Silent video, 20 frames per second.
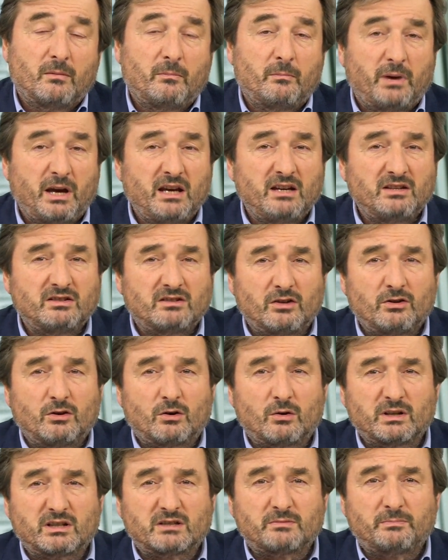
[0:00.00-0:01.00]
Based on
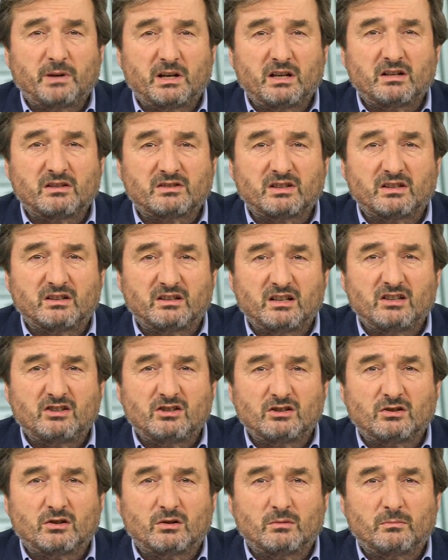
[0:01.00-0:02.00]
our experience in
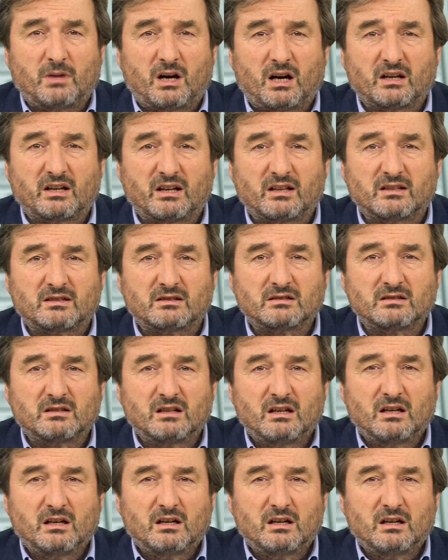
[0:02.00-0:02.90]
digital markets,